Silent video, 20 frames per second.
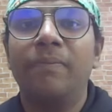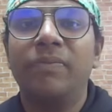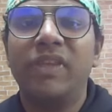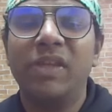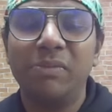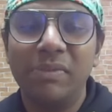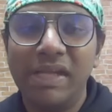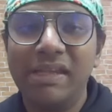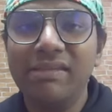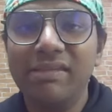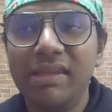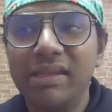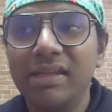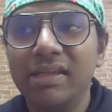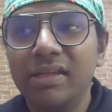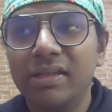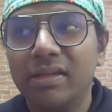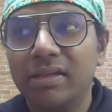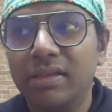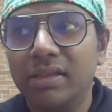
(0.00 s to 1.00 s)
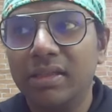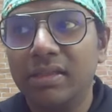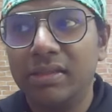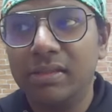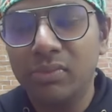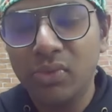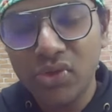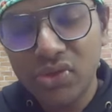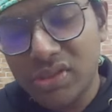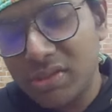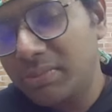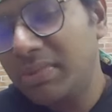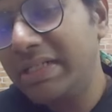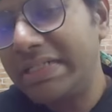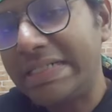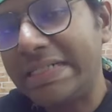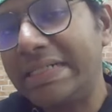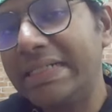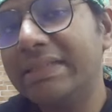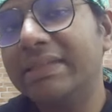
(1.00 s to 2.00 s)
The main thing, uh, the most
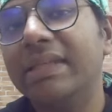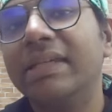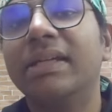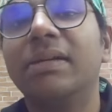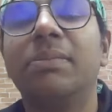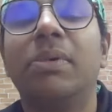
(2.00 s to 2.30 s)
debilitating thing